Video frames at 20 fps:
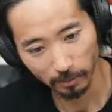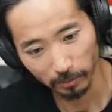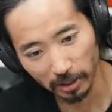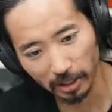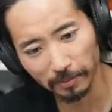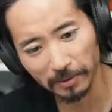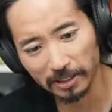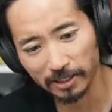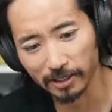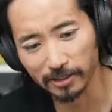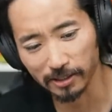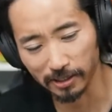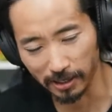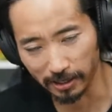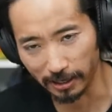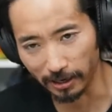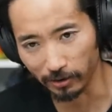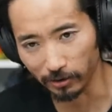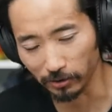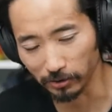But I'll be testing
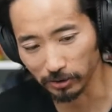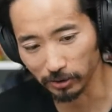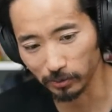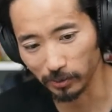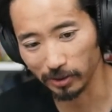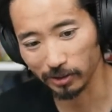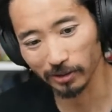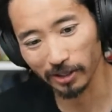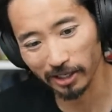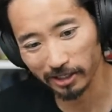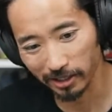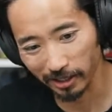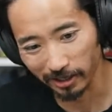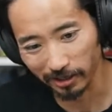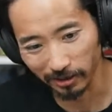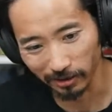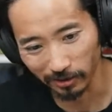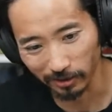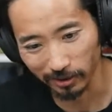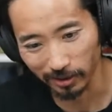it out all this week. So that's like
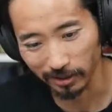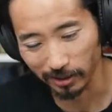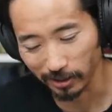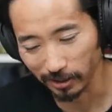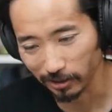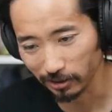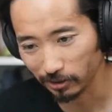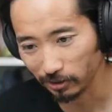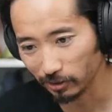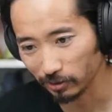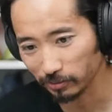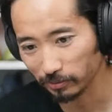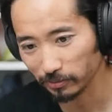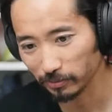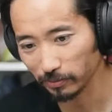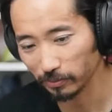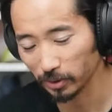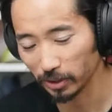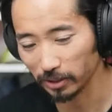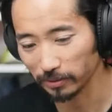another thing I got to do.
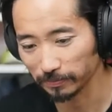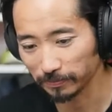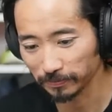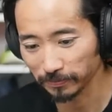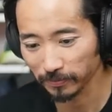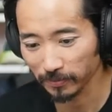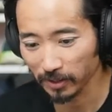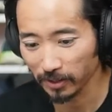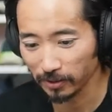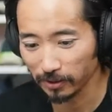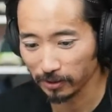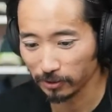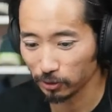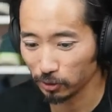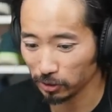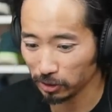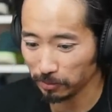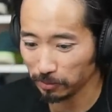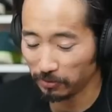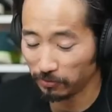But
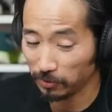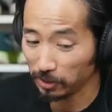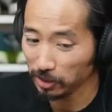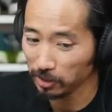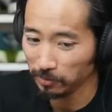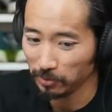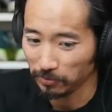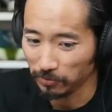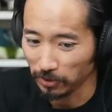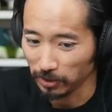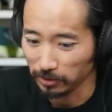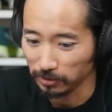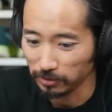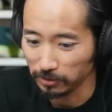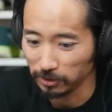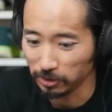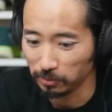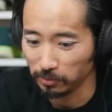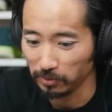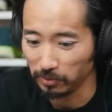so it should be it should be fun.
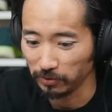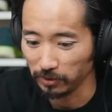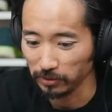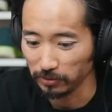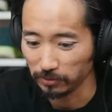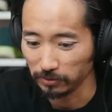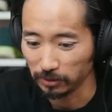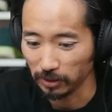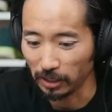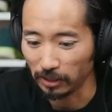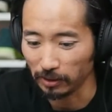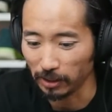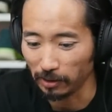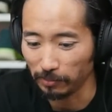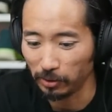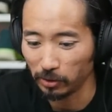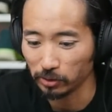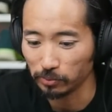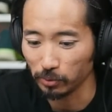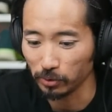It should be fun. So I'll, I'll
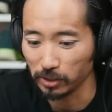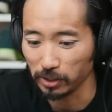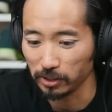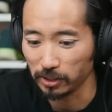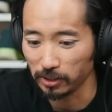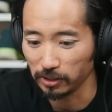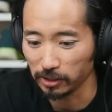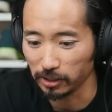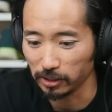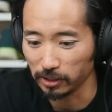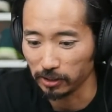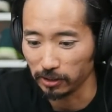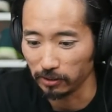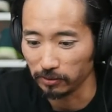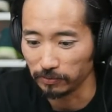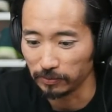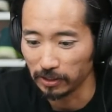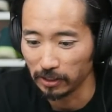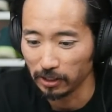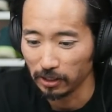post more details as I
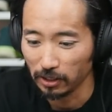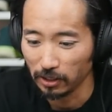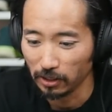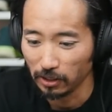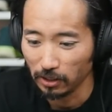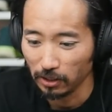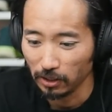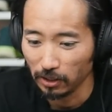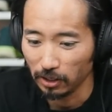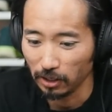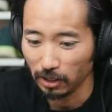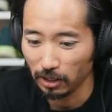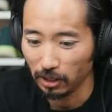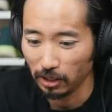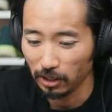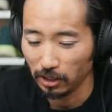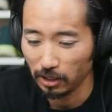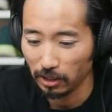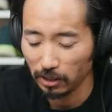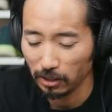know.
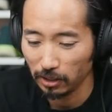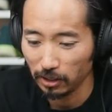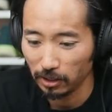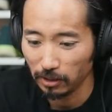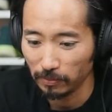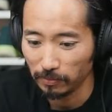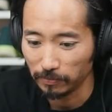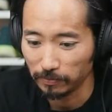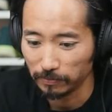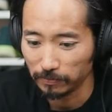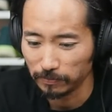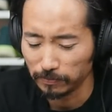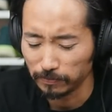Um,